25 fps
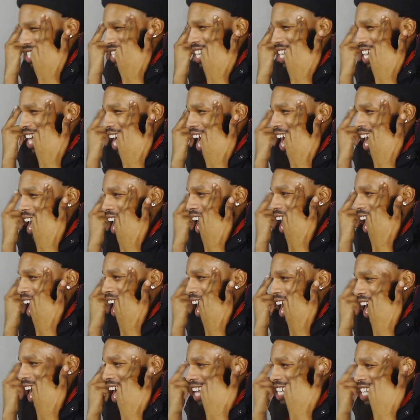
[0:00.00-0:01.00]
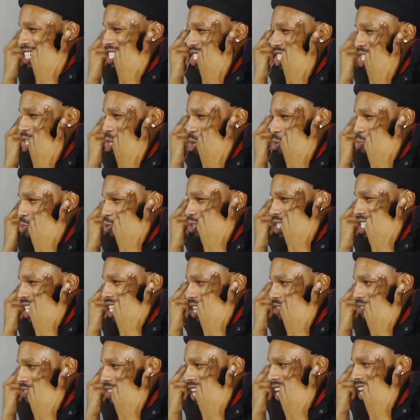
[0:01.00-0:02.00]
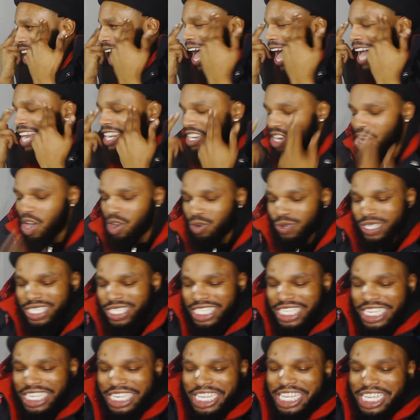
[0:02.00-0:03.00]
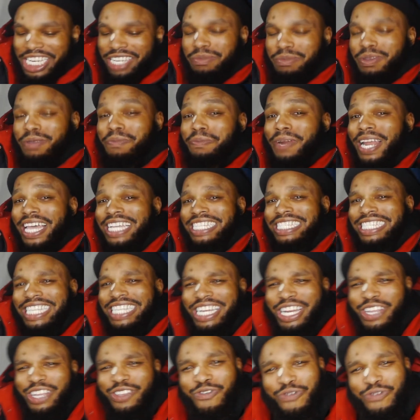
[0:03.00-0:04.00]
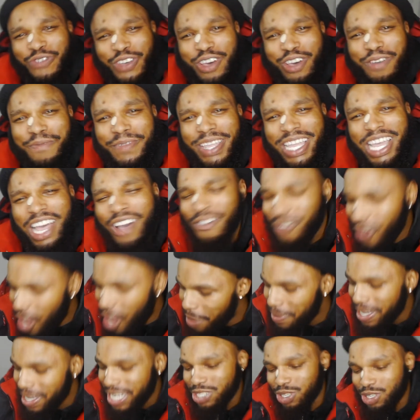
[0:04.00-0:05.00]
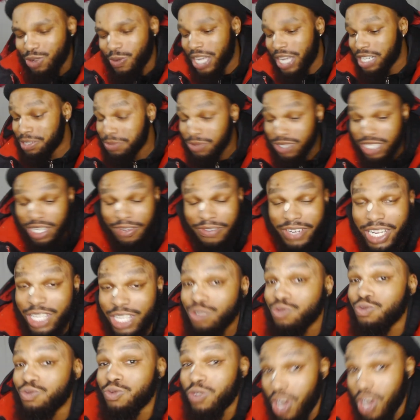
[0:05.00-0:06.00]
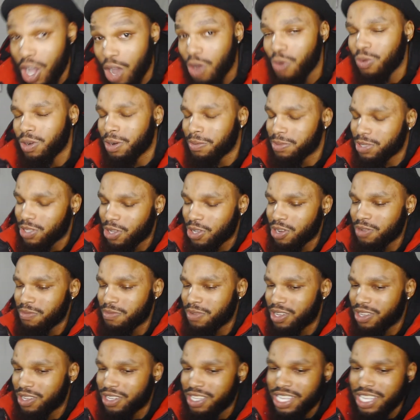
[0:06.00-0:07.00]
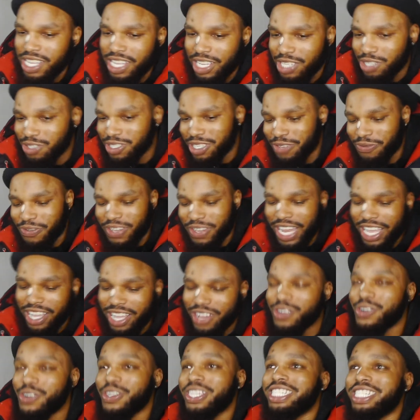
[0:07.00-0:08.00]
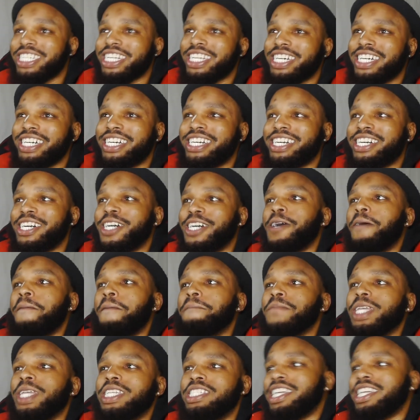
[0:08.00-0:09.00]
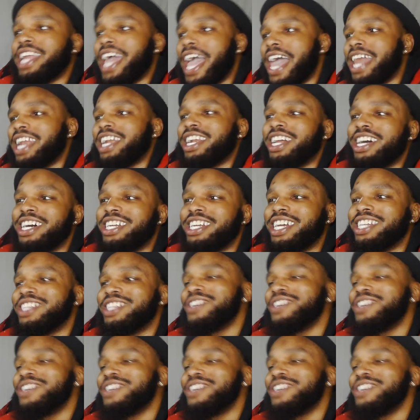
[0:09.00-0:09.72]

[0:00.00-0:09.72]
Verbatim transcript: I, I, I, consume music every day. I know when shit need to be placed in there. You feel me? For all my niggas who watch music every day, you know what I'm talking about. You just feel like, oh, you should have uh, should have added a, another